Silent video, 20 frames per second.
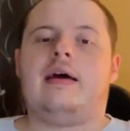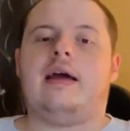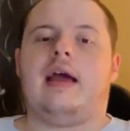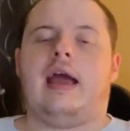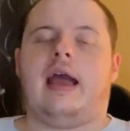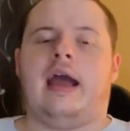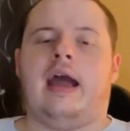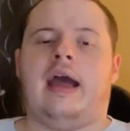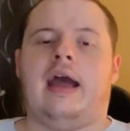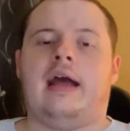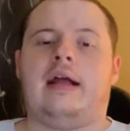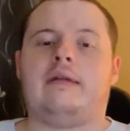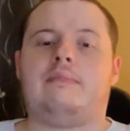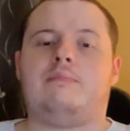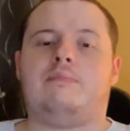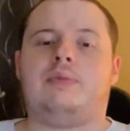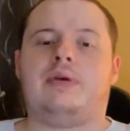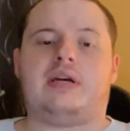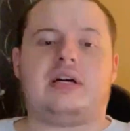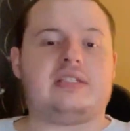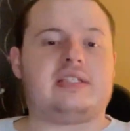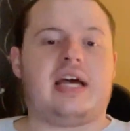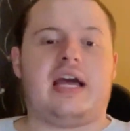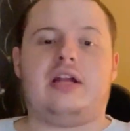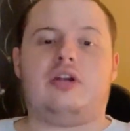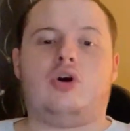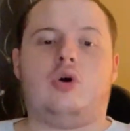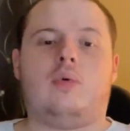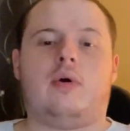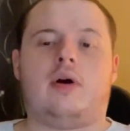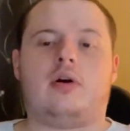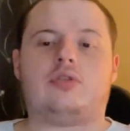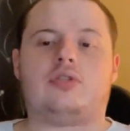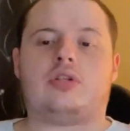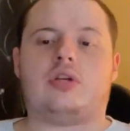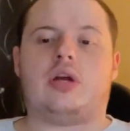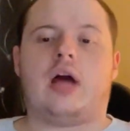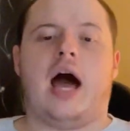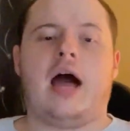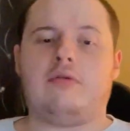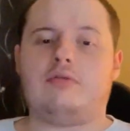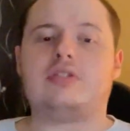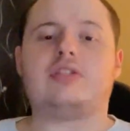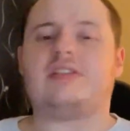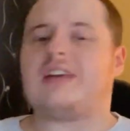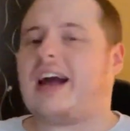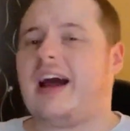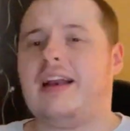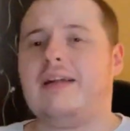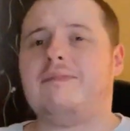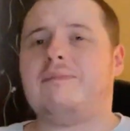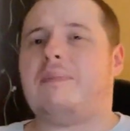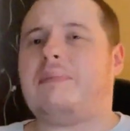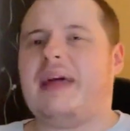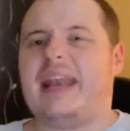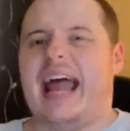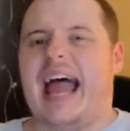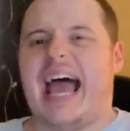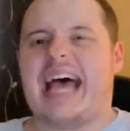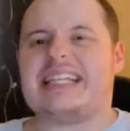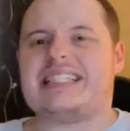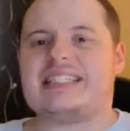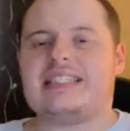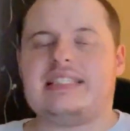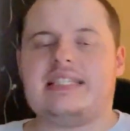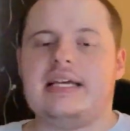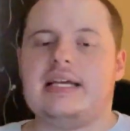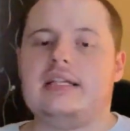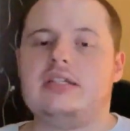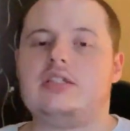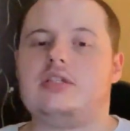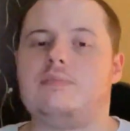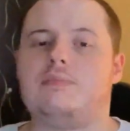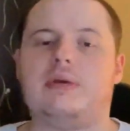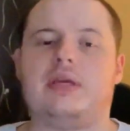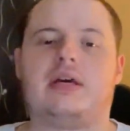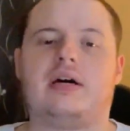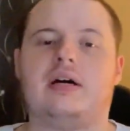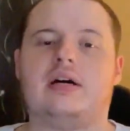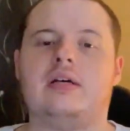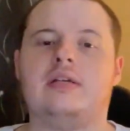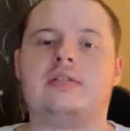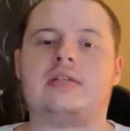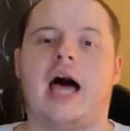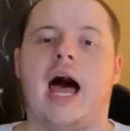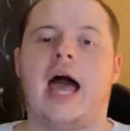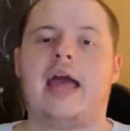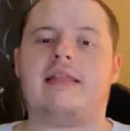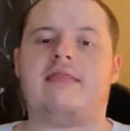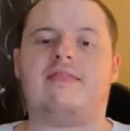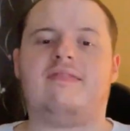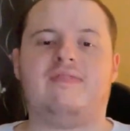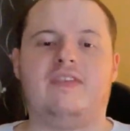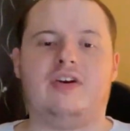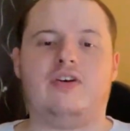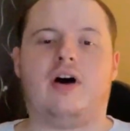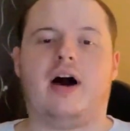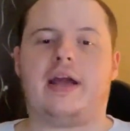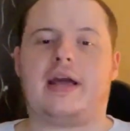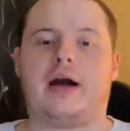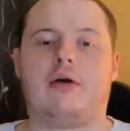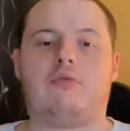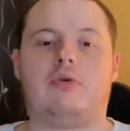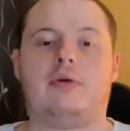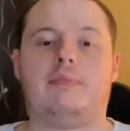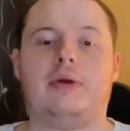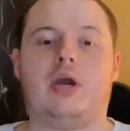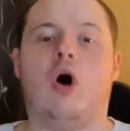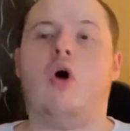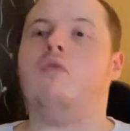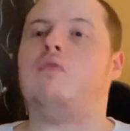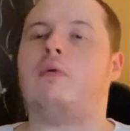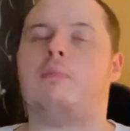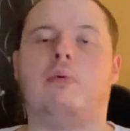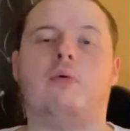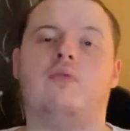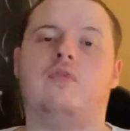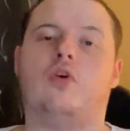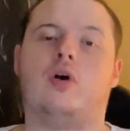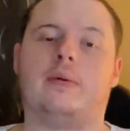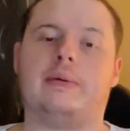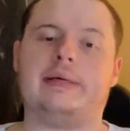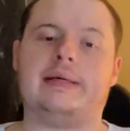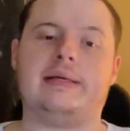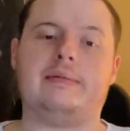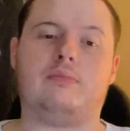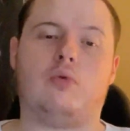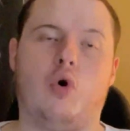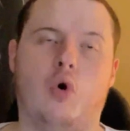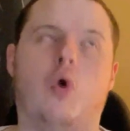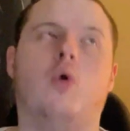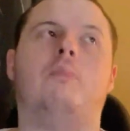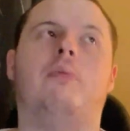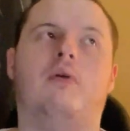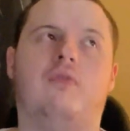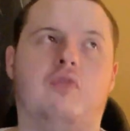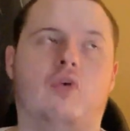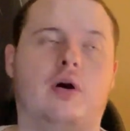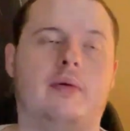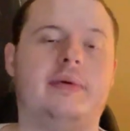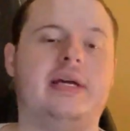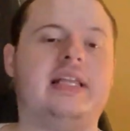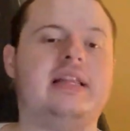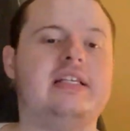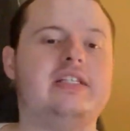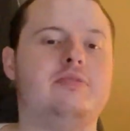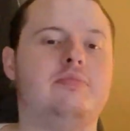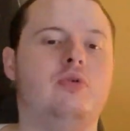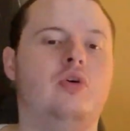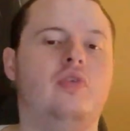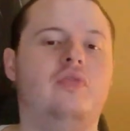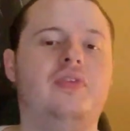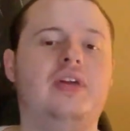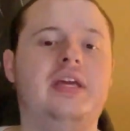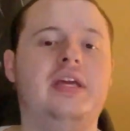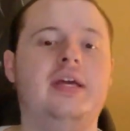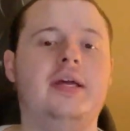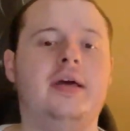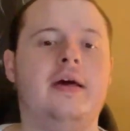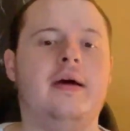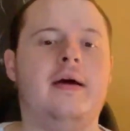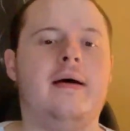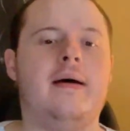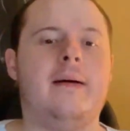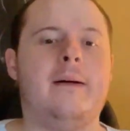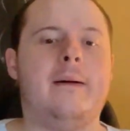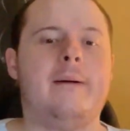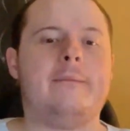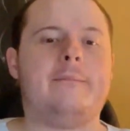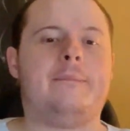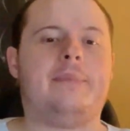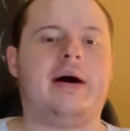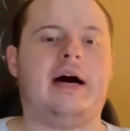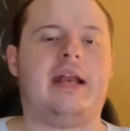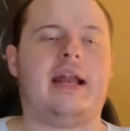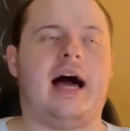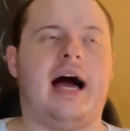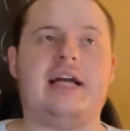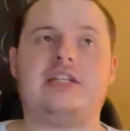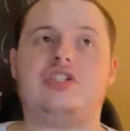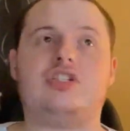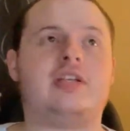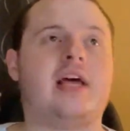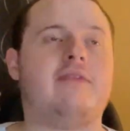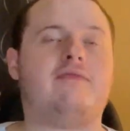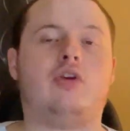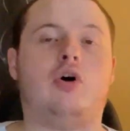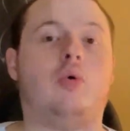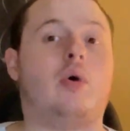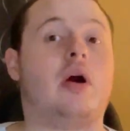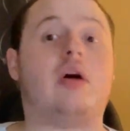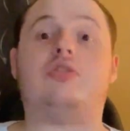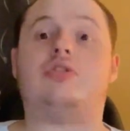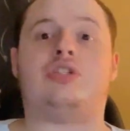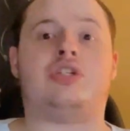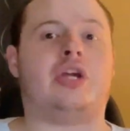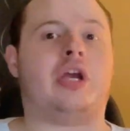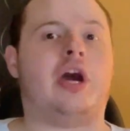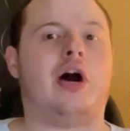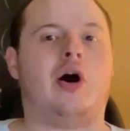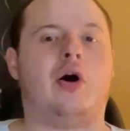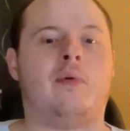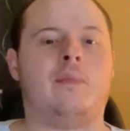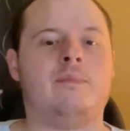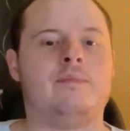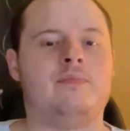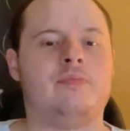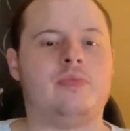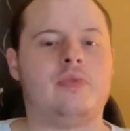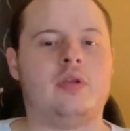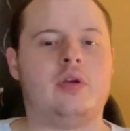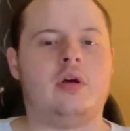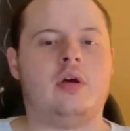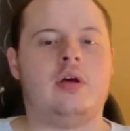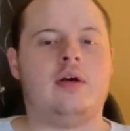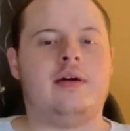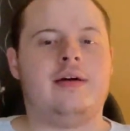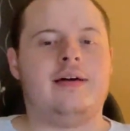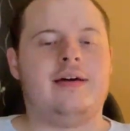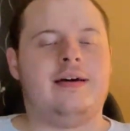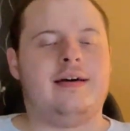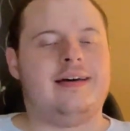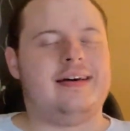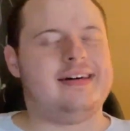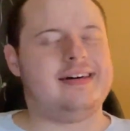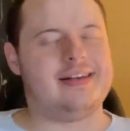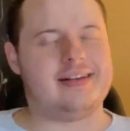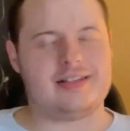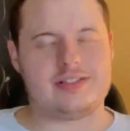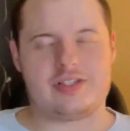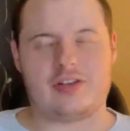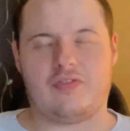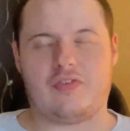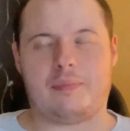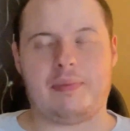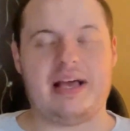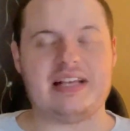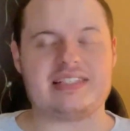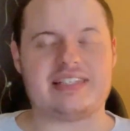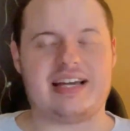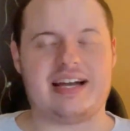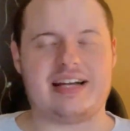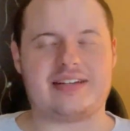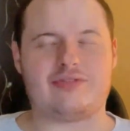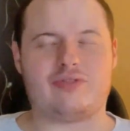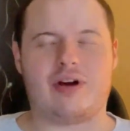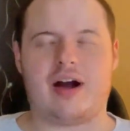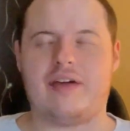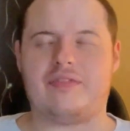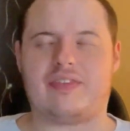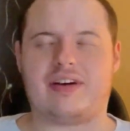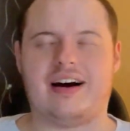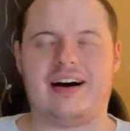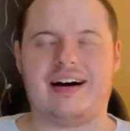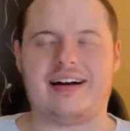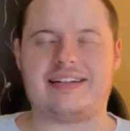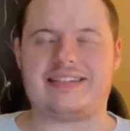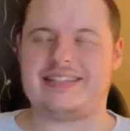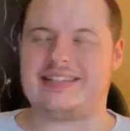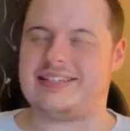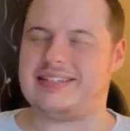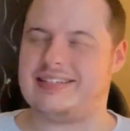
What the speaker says: And because I had nowhere else I was kind of a bit hesitant because I feel like I would be performing this movie, but I just have nowhere else to go. So for Best Actor, I've got